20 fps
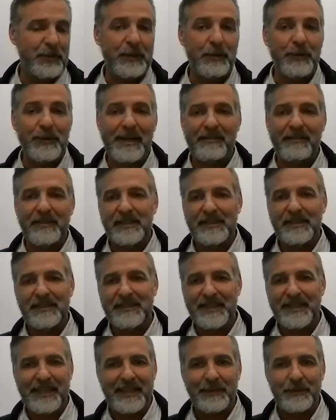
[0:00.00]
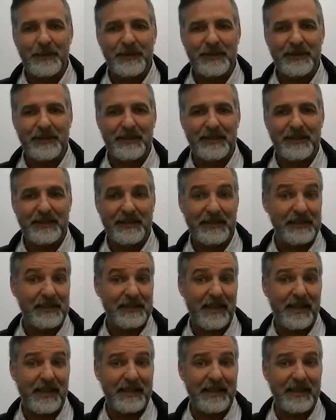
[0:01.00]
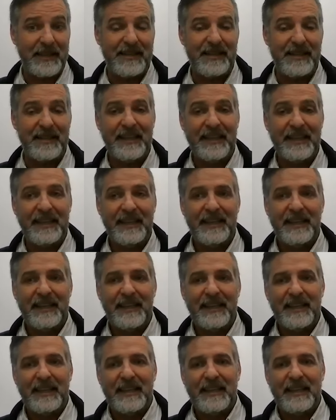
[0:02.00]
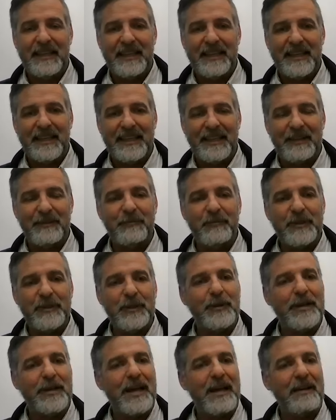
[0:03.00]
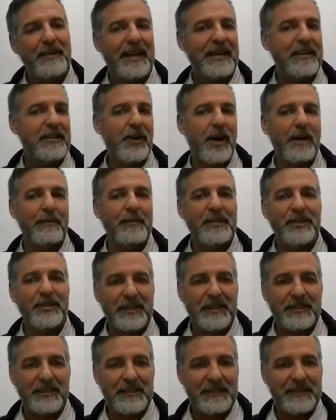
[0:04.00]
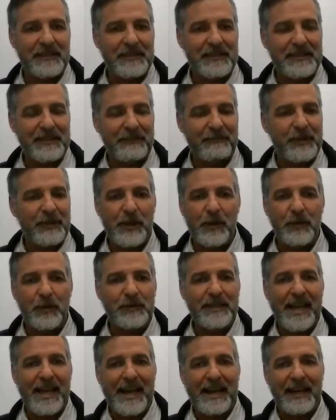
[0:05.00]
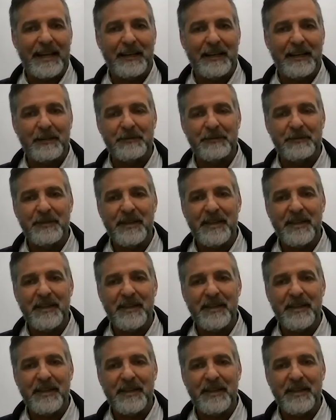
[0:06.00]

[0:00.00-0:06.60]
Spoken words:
We don't have a sustainable society if we don't have economic justice, if we don't have